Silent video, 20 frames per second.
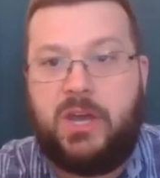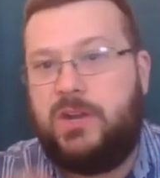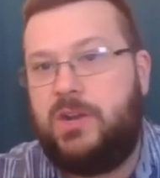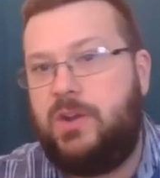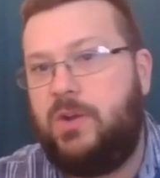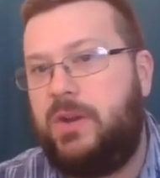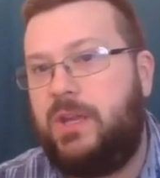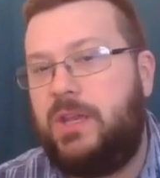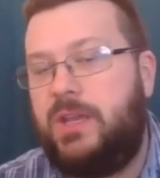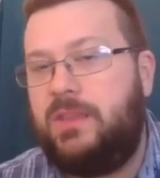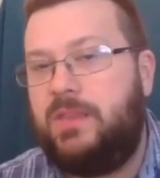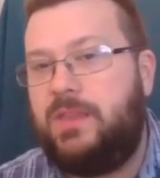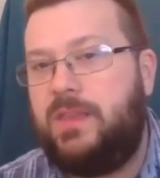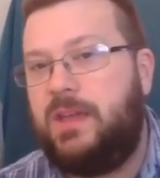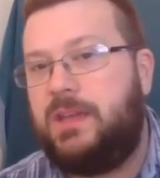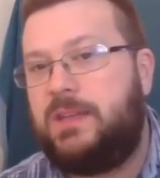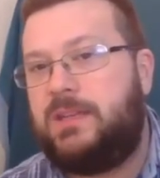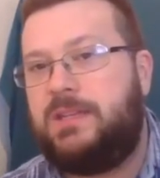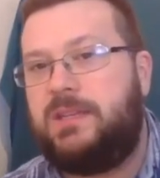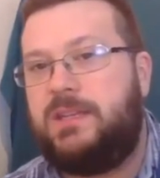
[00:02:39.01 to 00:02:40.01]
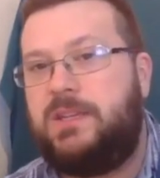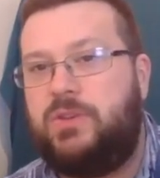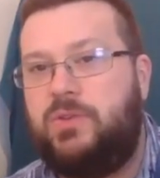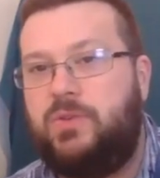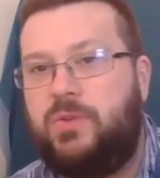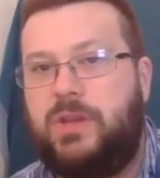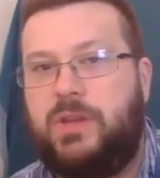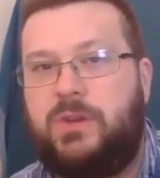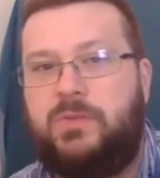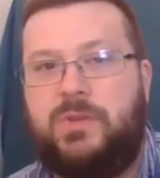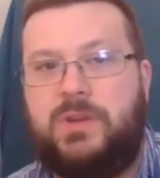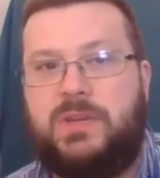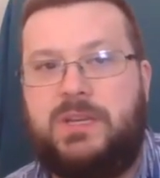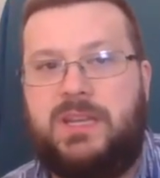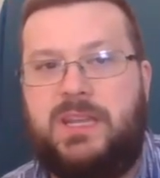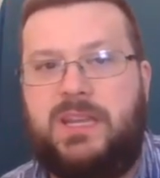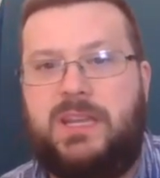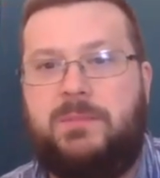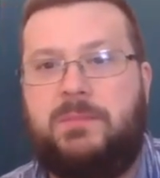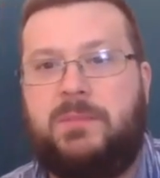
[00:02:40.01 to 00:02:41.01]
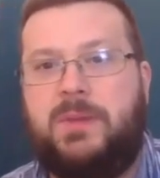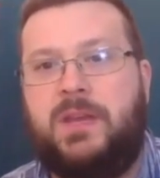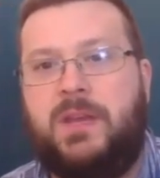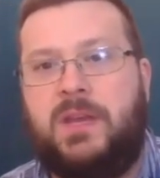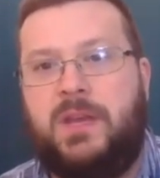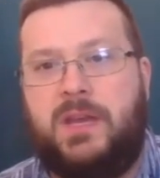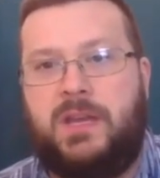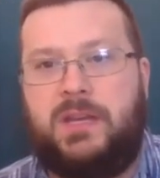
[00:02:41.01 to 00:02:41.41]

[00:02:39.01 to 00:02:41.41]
noting that you can redeem